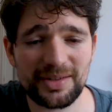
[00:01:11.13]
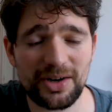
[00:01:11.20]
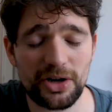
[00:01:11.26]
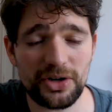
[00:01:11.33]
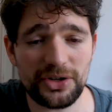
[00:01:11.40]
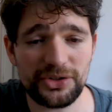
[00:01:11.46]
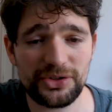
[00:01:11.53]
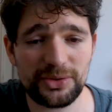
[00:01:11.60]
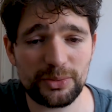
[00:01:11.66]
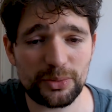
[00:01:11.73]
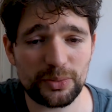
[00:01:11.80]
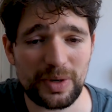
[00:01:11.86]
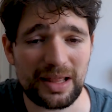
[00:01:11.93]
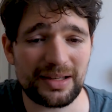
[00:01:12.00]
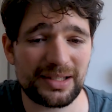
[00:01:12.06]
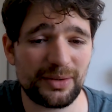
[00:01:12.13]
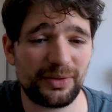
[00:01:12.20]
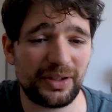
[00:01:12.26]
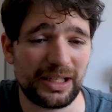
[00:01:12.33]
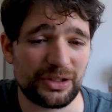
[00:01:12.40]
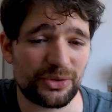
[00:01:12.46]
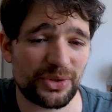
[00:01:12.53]
card is
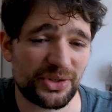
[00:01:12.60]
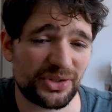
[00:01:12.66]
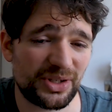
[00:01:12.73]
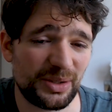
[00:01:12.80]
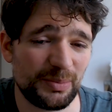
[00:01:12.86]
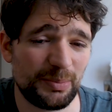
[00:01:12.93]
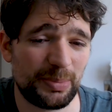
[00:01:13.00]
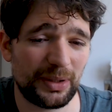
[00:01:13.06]
relatively interesting,